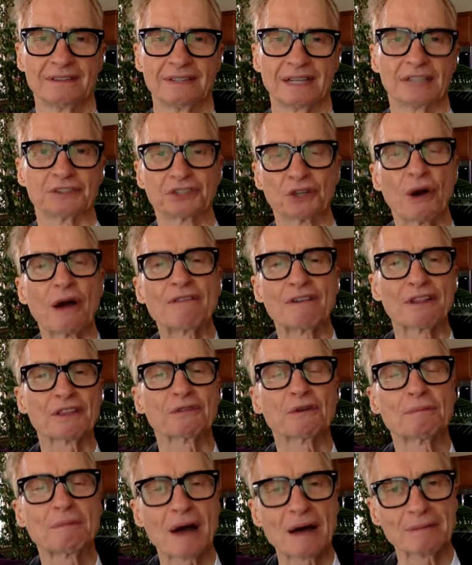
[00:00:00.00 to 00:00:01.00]
And so have other
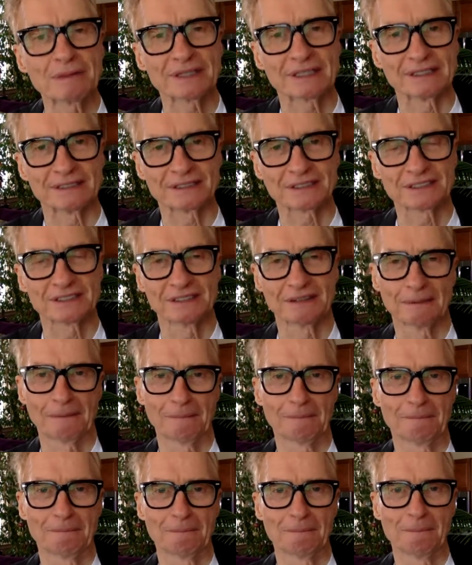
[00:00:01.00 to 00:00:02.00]
Republicans.
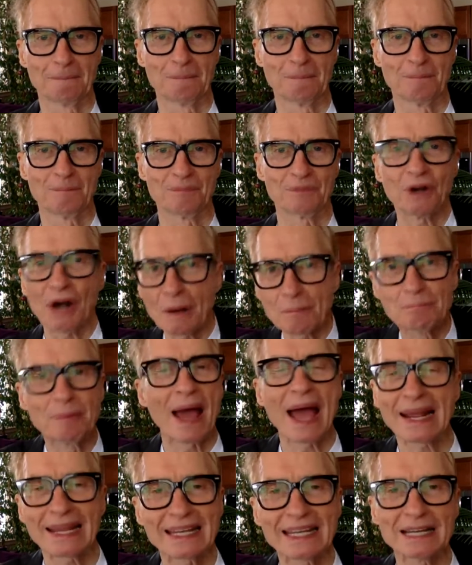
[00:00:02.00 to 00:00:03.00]
They're not
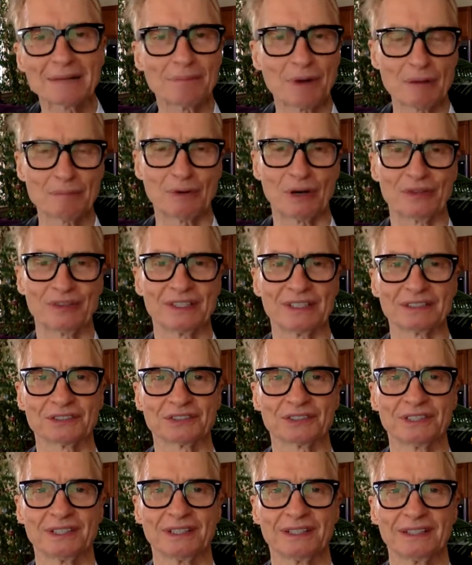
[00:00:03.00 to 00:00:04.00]
backing him up on
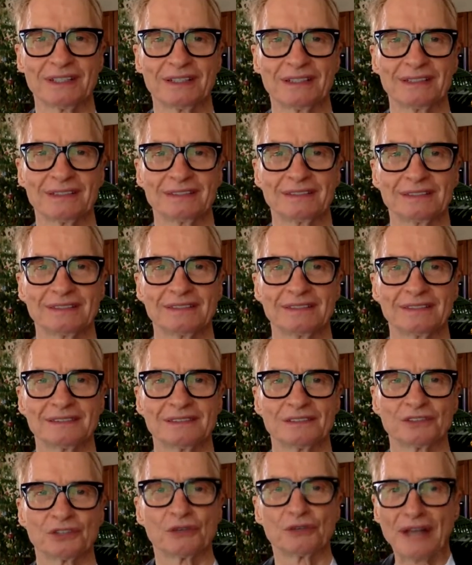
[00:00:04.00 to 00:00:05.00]
this.
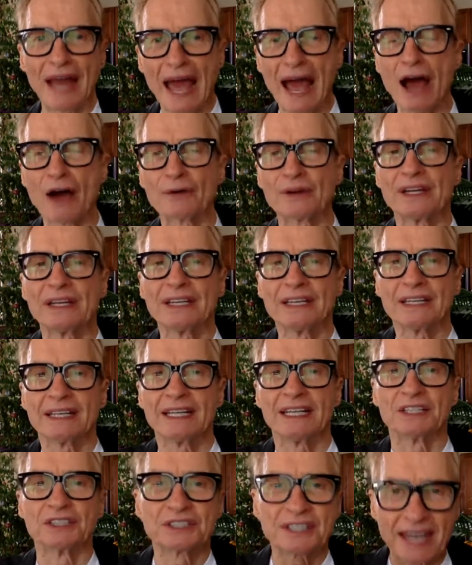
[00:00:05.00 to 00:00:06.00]
So now
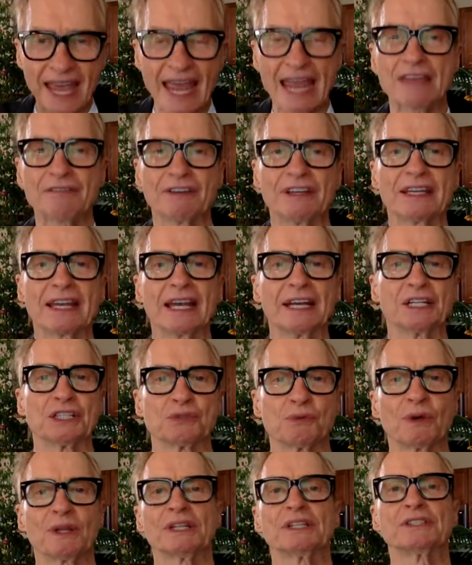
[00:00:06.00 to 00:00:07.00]
he's caving and he's
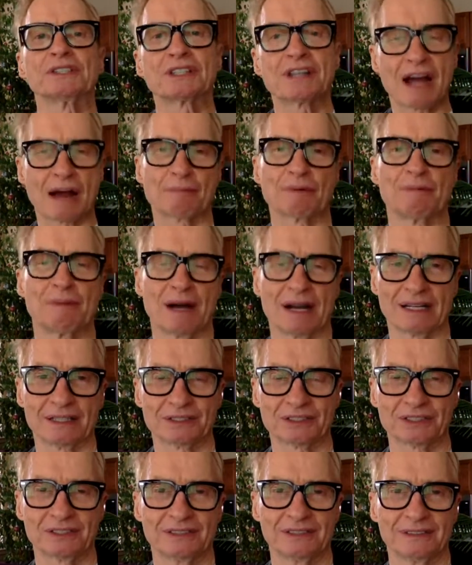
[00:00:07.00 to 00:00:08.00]
willing to
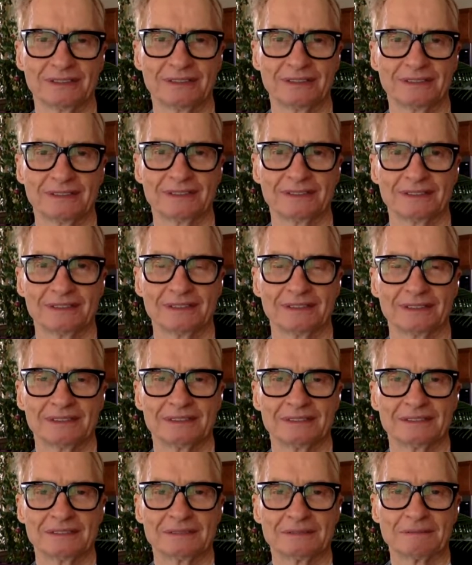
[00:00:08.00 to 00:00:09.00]
compromise.
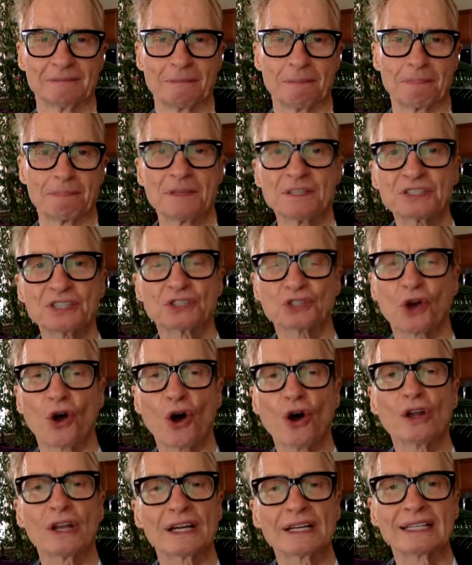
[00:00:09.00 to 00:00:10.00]
This is
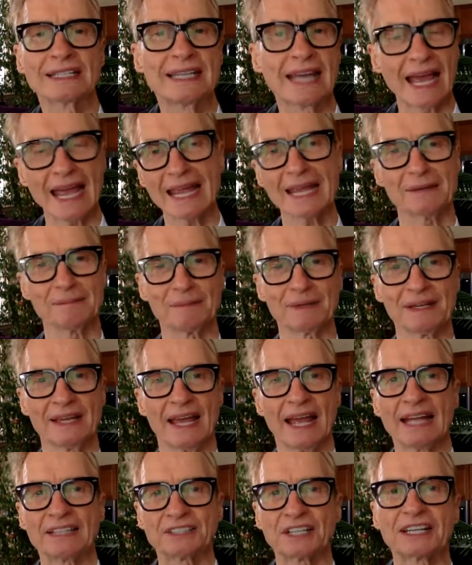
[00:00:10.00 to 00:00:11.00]
all a game.
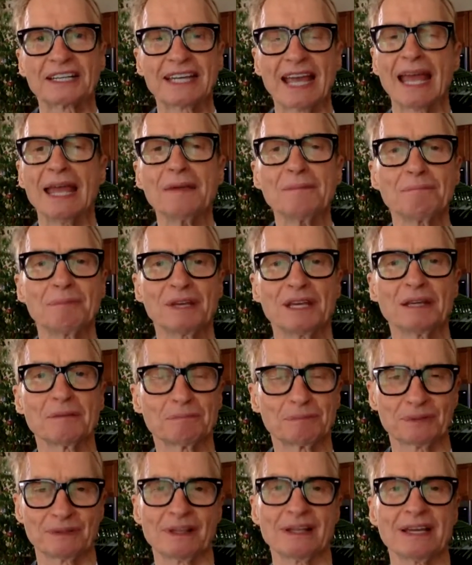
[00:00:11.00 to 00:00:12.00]
It's a game being
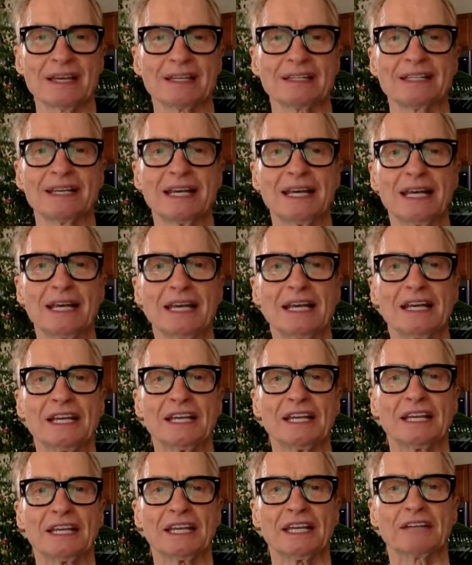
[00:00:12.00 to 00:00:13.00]
played
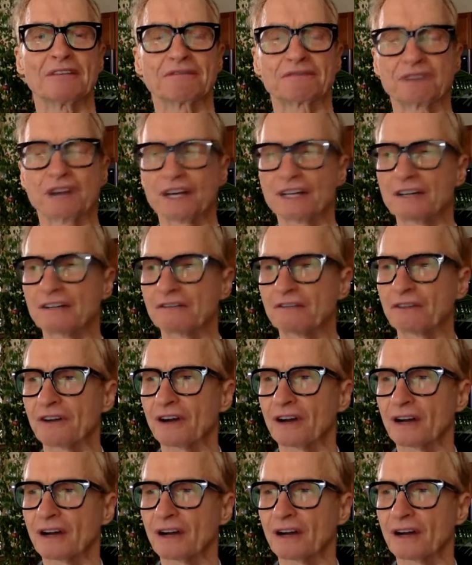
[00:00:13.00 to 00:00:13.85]
in front of